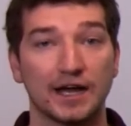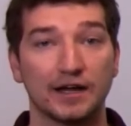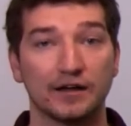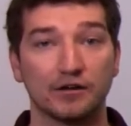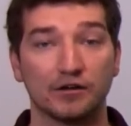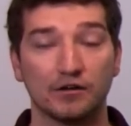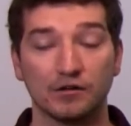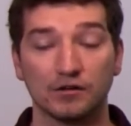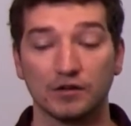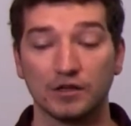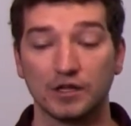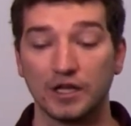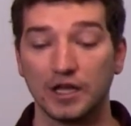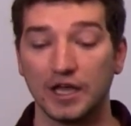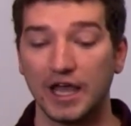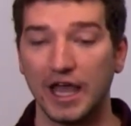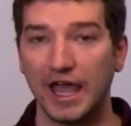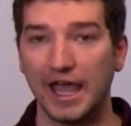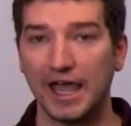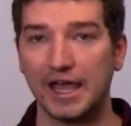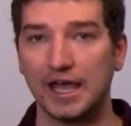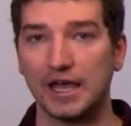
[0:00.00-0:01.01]
diol.
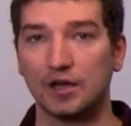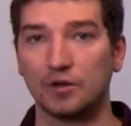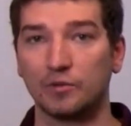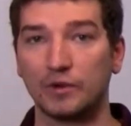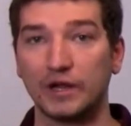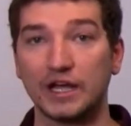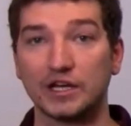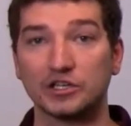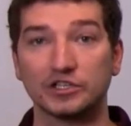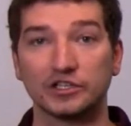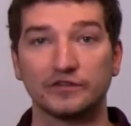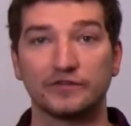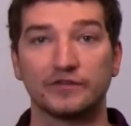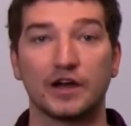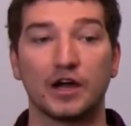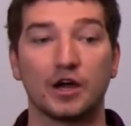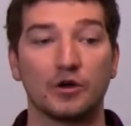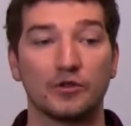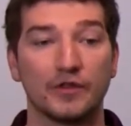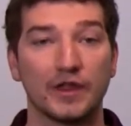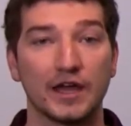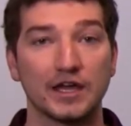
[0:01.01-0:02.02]
And we actually
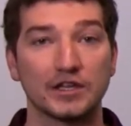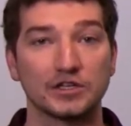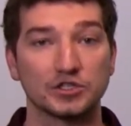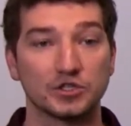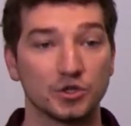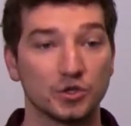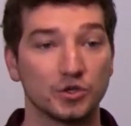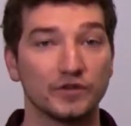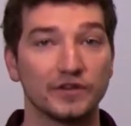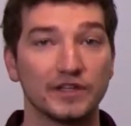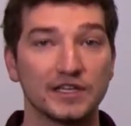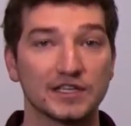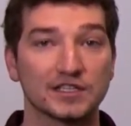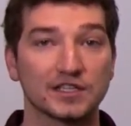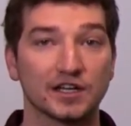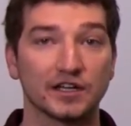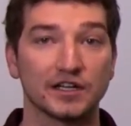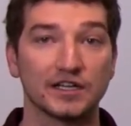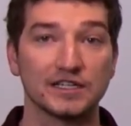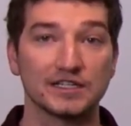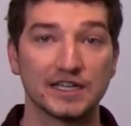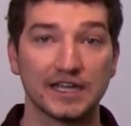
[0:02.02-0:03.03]
found that 2 of these
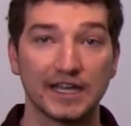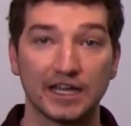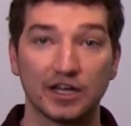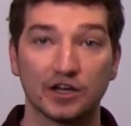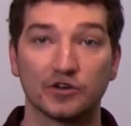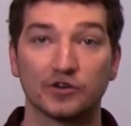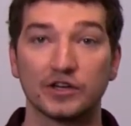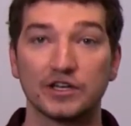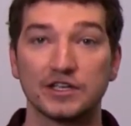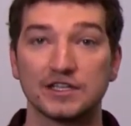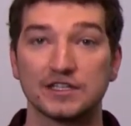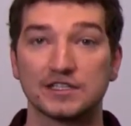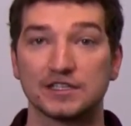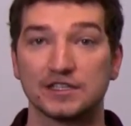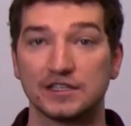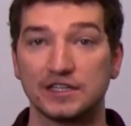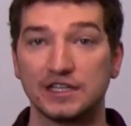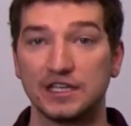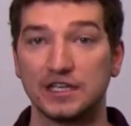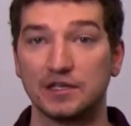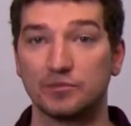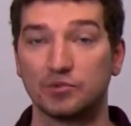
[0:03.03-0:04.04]
studies
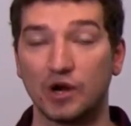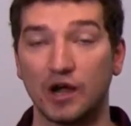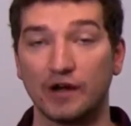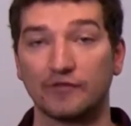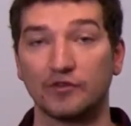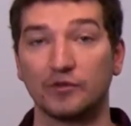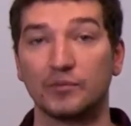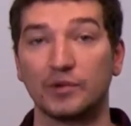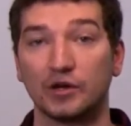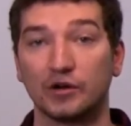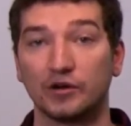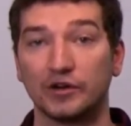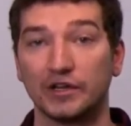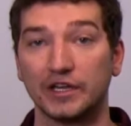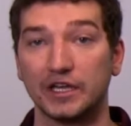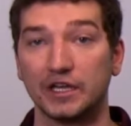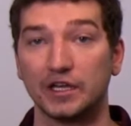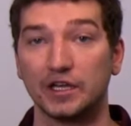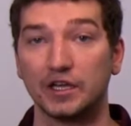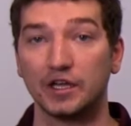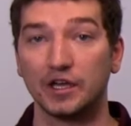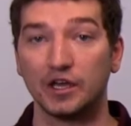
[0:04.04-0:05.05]
increased the
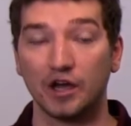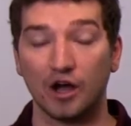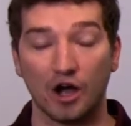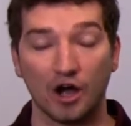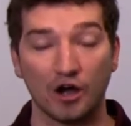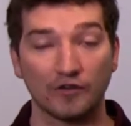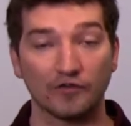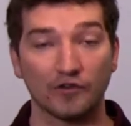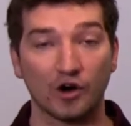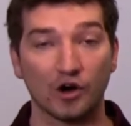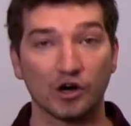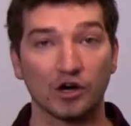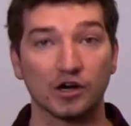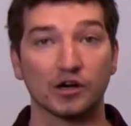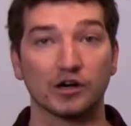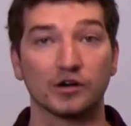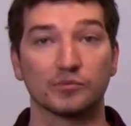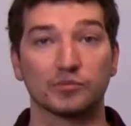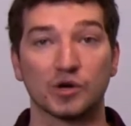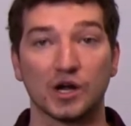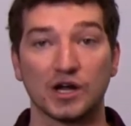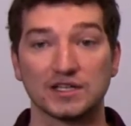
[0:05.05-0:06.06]
profitability of
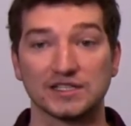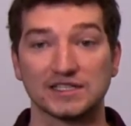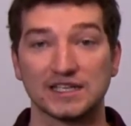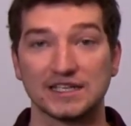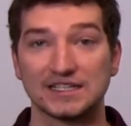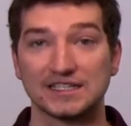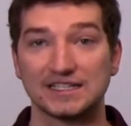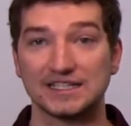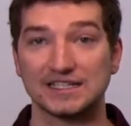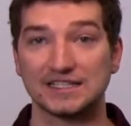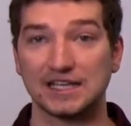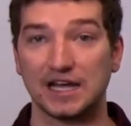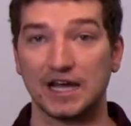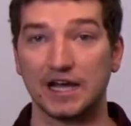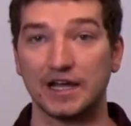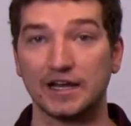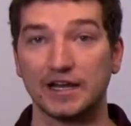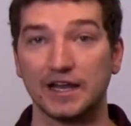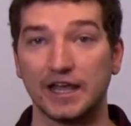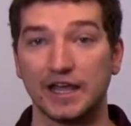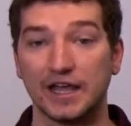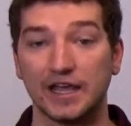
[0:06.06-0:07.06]
our process
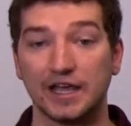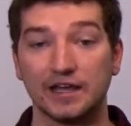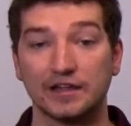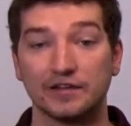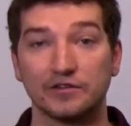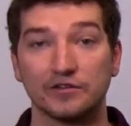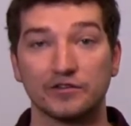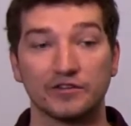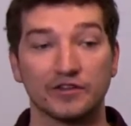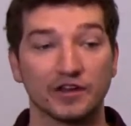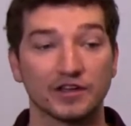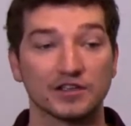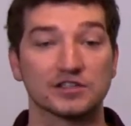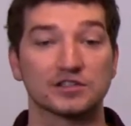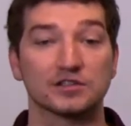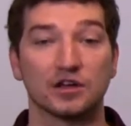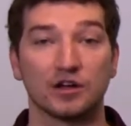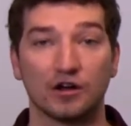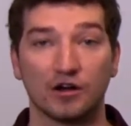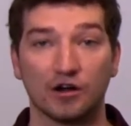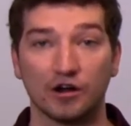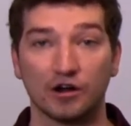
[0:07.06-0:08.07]
design and
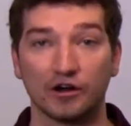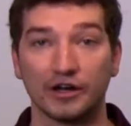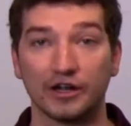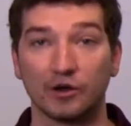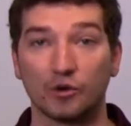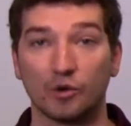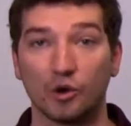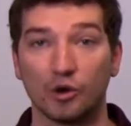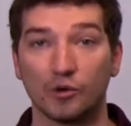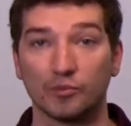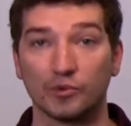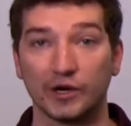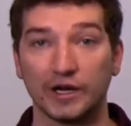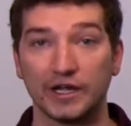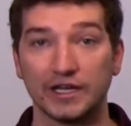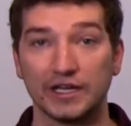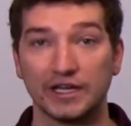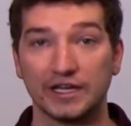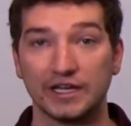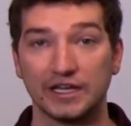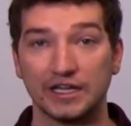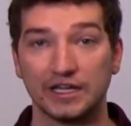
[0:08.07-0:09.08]
thus are
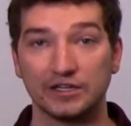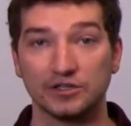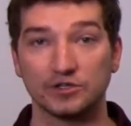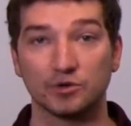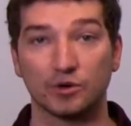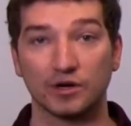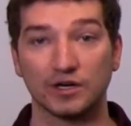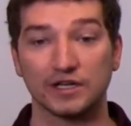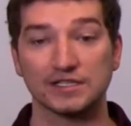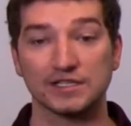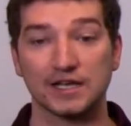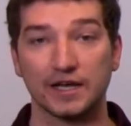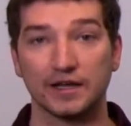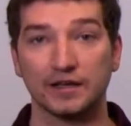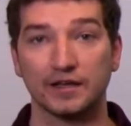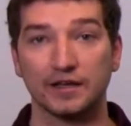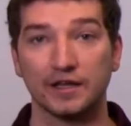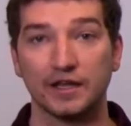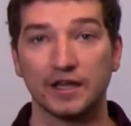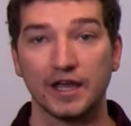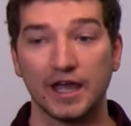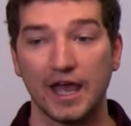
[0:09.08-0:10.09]
incorporated into our
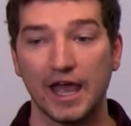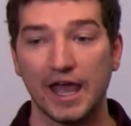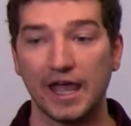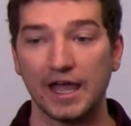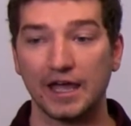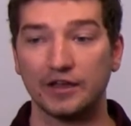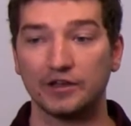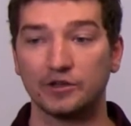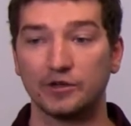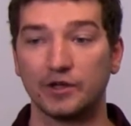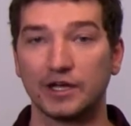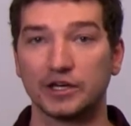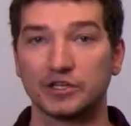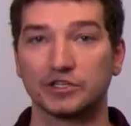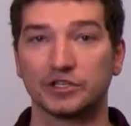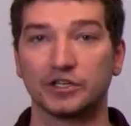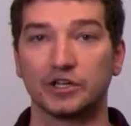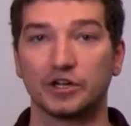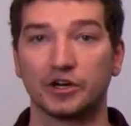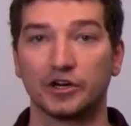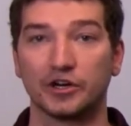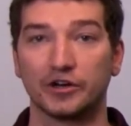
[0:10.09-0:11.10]
design. And you
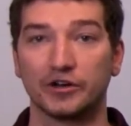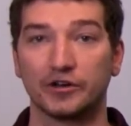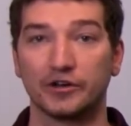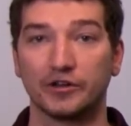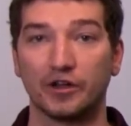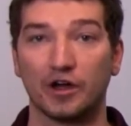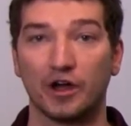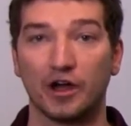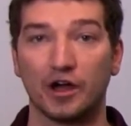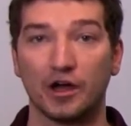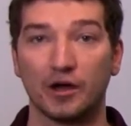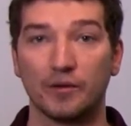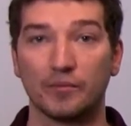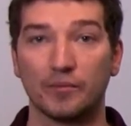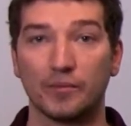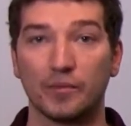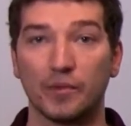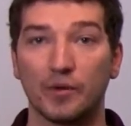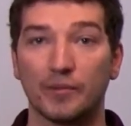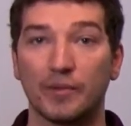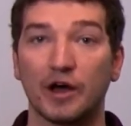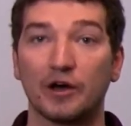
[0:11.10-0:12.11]
actually heard
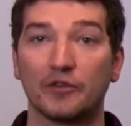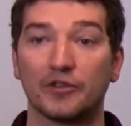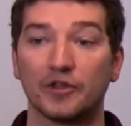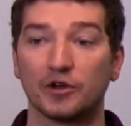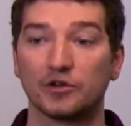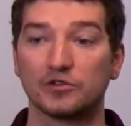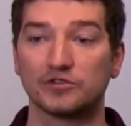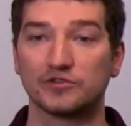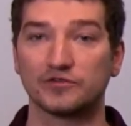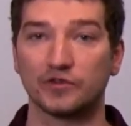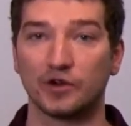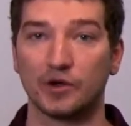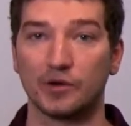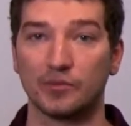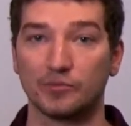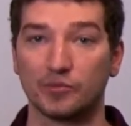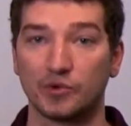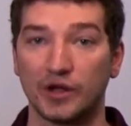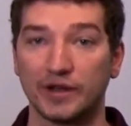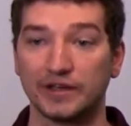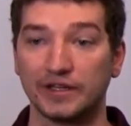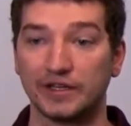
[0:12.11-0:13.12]
about those
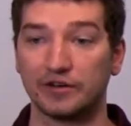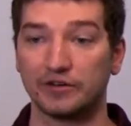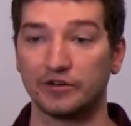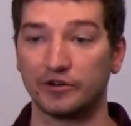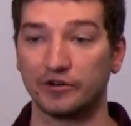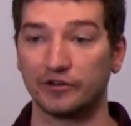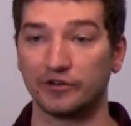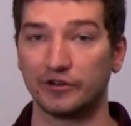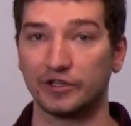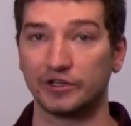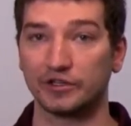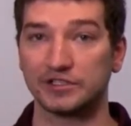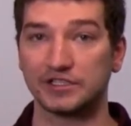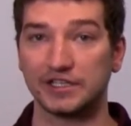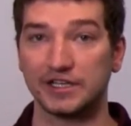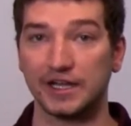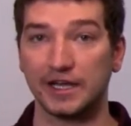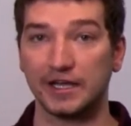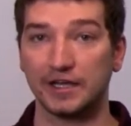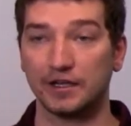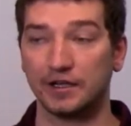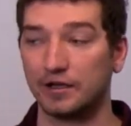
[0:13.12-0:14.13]
from Brendan earlier
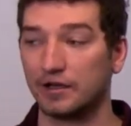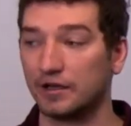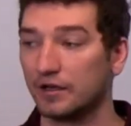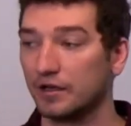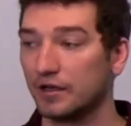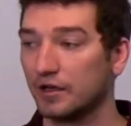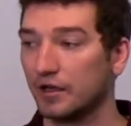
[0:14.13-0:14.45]
today.